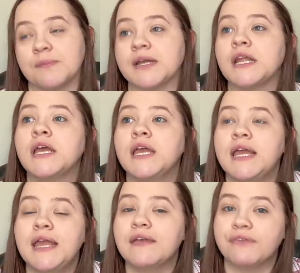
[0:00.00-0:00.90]
But
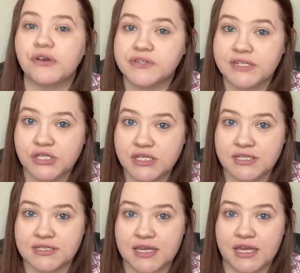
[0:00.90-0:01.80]
if you're stitching
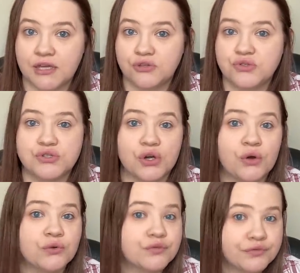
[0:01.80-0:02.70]
this thing,
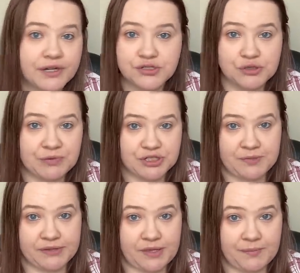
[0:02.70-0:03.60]
don't fret too much
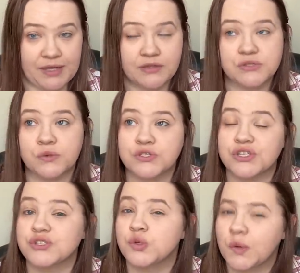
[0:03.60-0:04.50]
about that palest orange
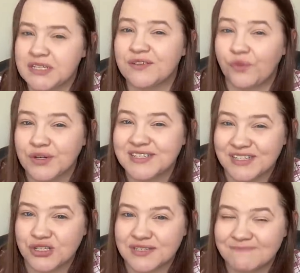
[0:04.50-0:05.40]
because 24
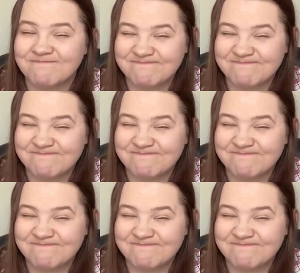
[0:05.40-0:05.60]
stitches.